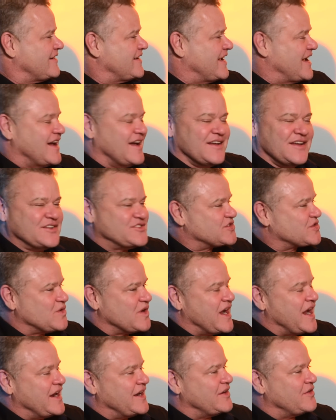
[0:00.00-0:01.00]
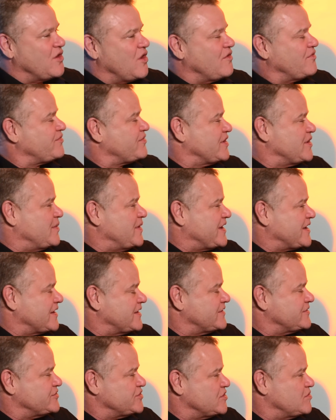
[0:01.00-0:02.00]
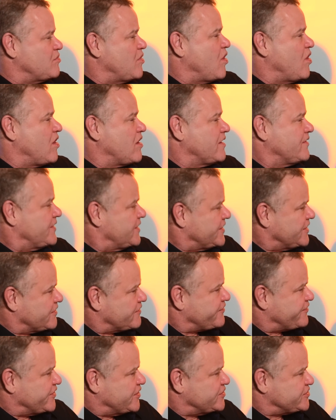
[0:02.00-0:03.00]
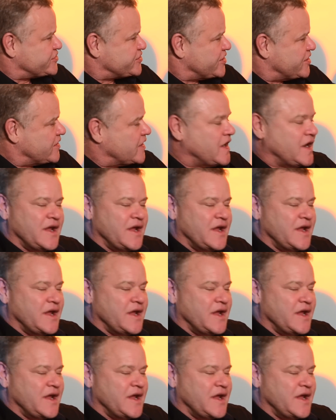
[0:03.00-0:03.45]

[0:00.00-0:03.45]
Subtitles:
Yeah, it's great, and hopefully we can do more in the near future.